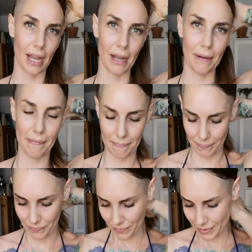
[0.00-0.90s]

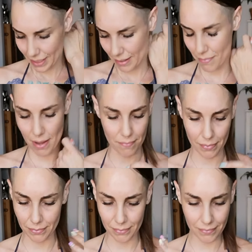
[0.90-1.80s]
Um, I
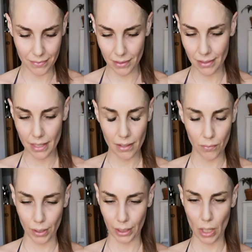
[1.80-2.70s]
want